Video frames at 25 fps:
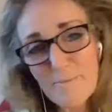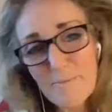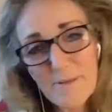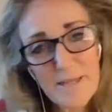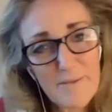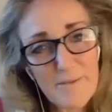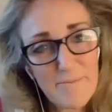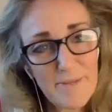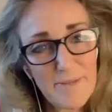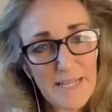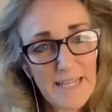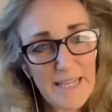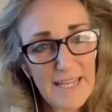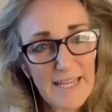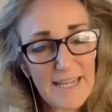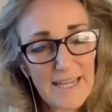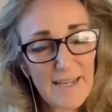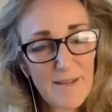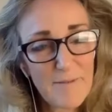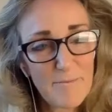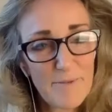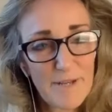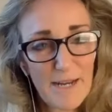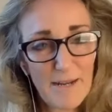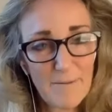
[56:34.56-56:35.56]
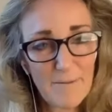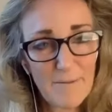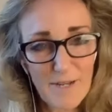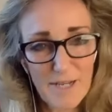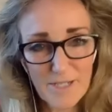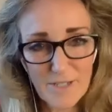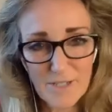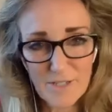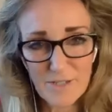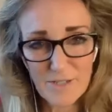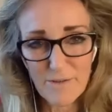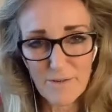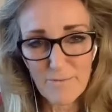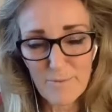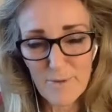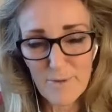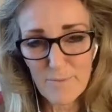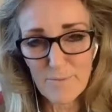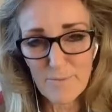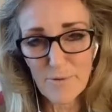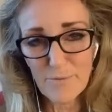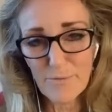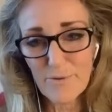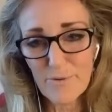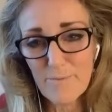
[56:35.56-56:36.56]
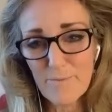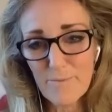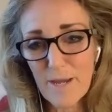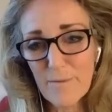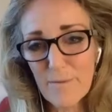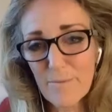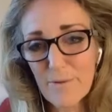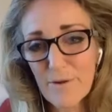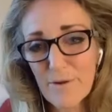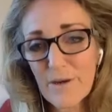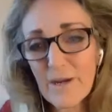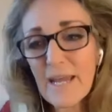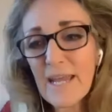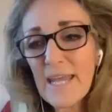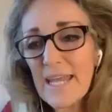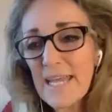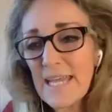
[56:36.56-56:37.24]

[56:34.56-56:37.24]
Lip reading: in the beginning, but I'm not sure if people remember.